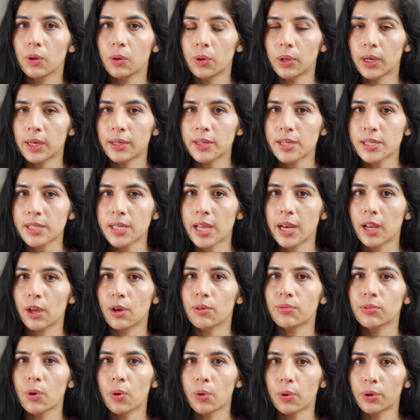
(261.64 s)
good understanding
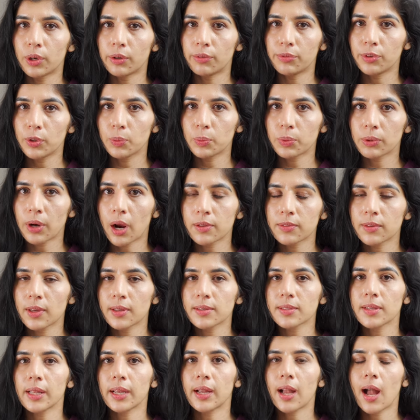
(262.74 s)
of code review
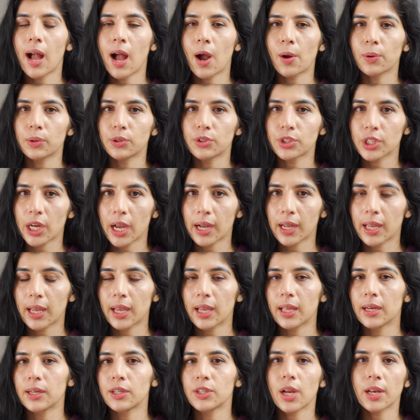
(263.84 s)
process, like how to check
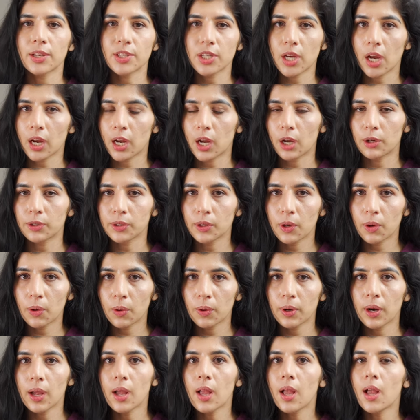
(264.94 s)
in and check out
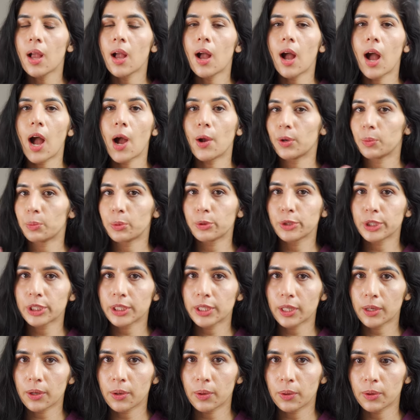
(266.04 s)
code, how to push
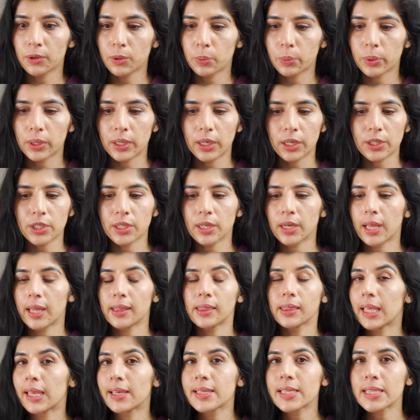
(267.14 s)
the code to production and
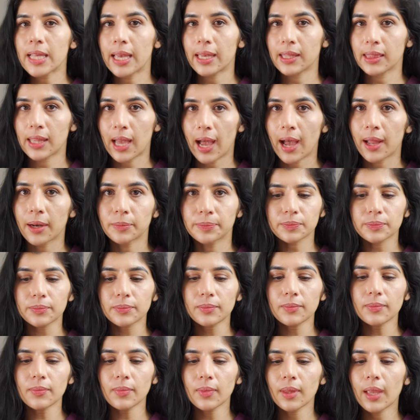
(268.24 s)
things like that.
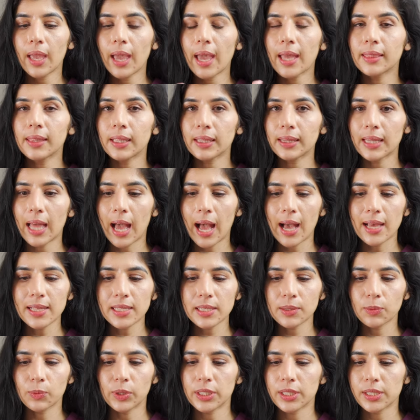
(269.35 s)
And the
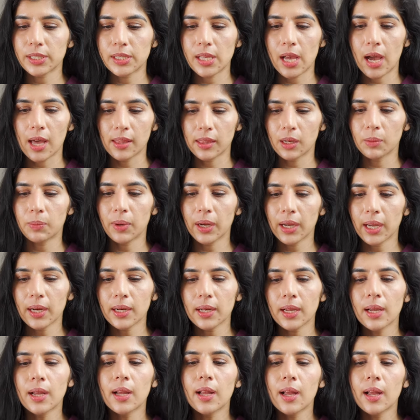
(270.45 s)
last, which is the other bucket,